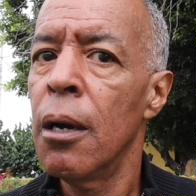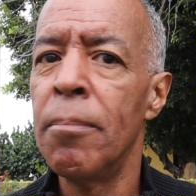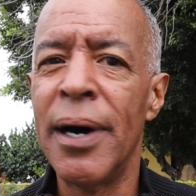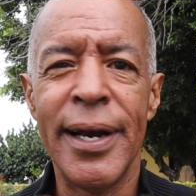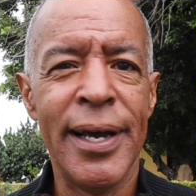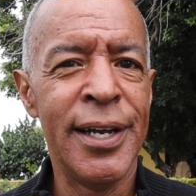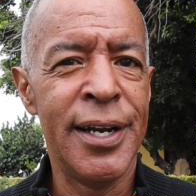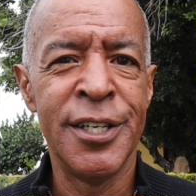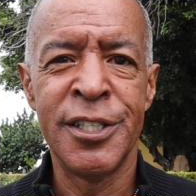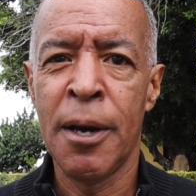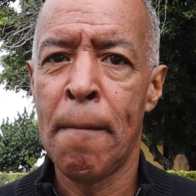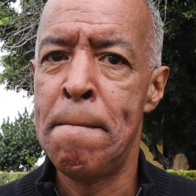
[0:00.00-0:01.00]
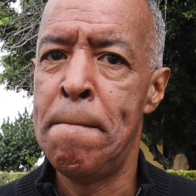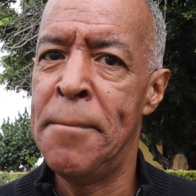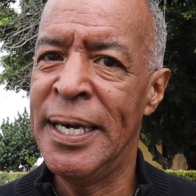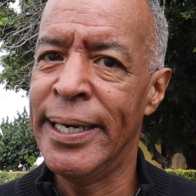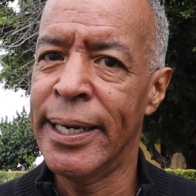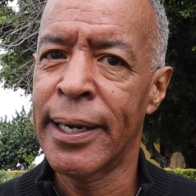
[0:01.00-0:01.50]
but it is a
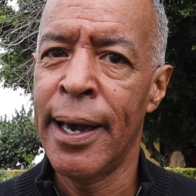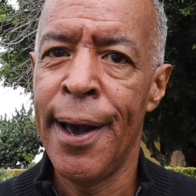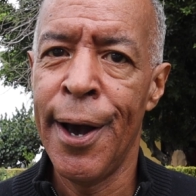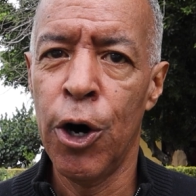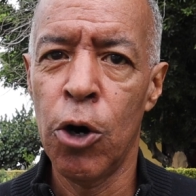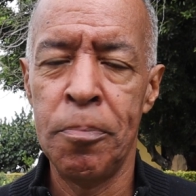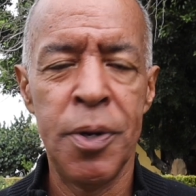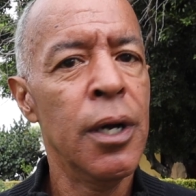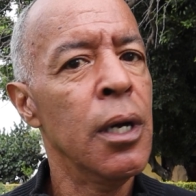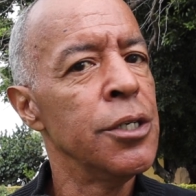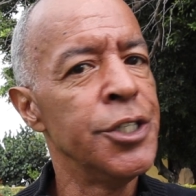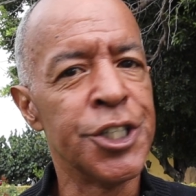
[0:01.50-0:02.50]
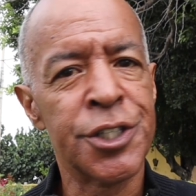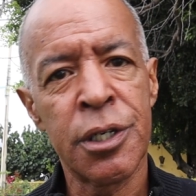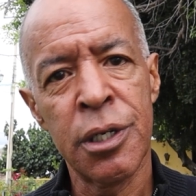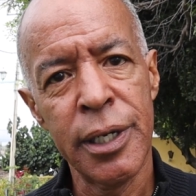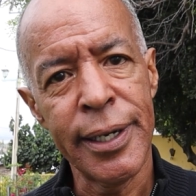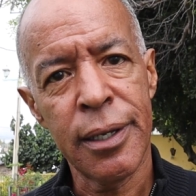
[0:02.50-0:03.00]
big help. Just
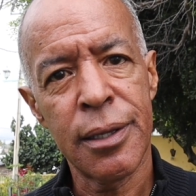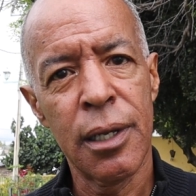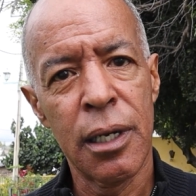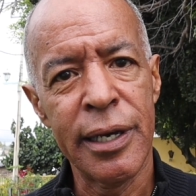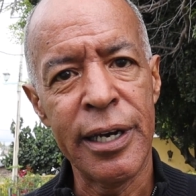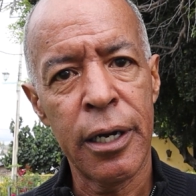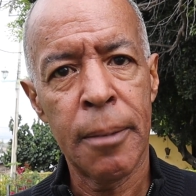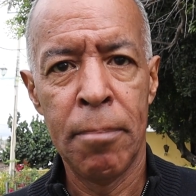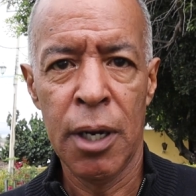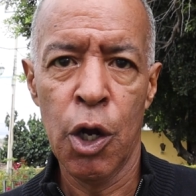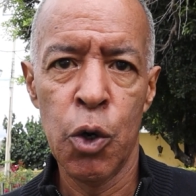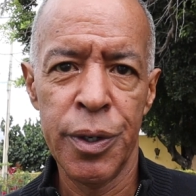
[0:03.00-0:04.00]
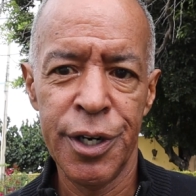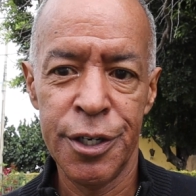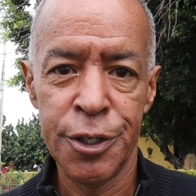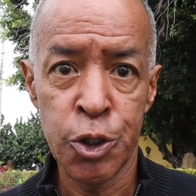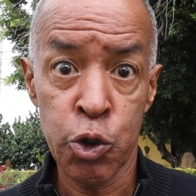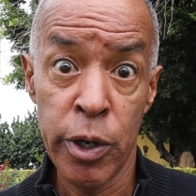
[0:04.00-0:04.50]
click the link below in the
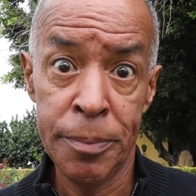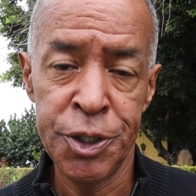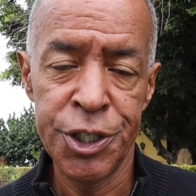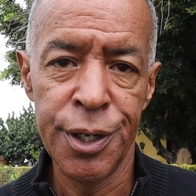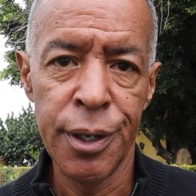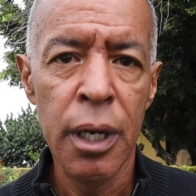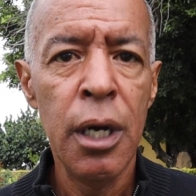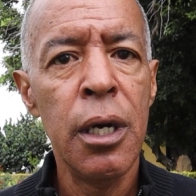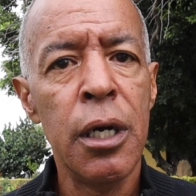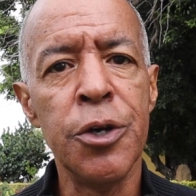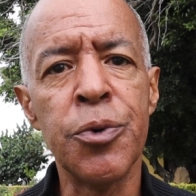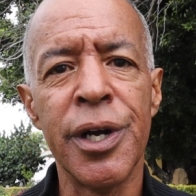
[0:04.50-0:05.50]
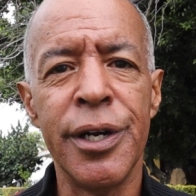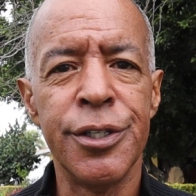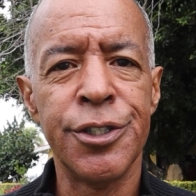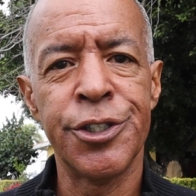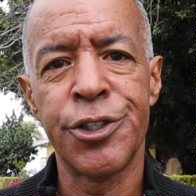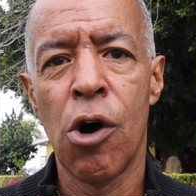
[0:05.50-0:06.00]
description. You can
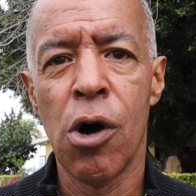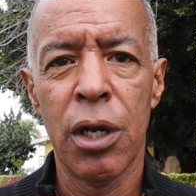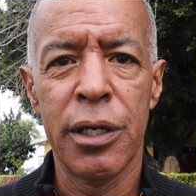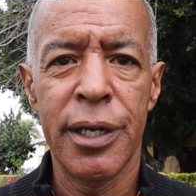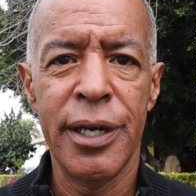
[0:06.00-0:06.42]
install it